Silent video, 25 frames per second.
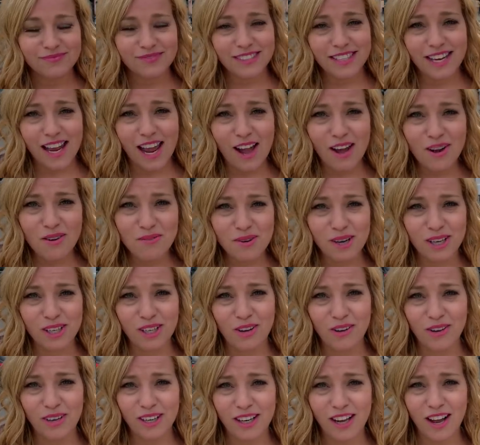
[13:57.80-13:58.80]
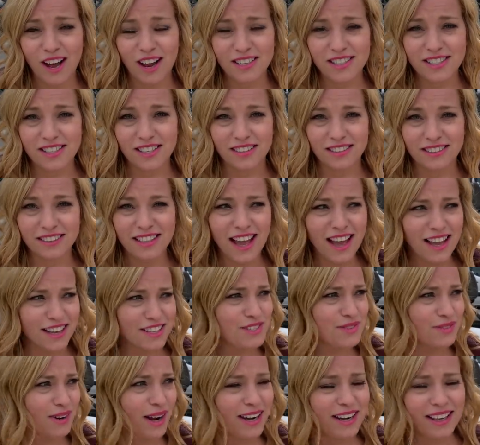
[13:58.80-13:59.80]
Now we're gonna go get a cocktail. Yeah,
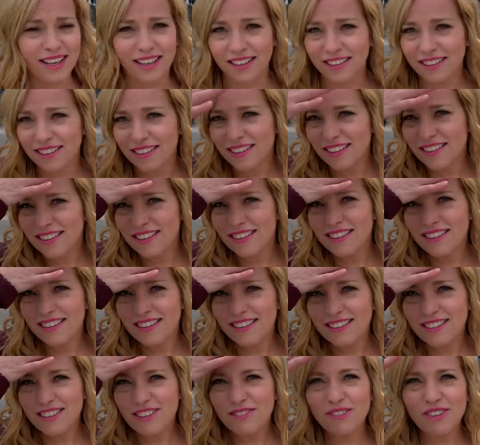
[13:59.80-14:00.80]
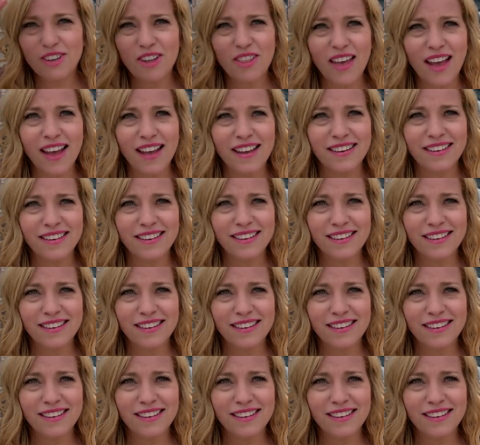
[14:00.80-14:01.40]
it's raining. You feel that?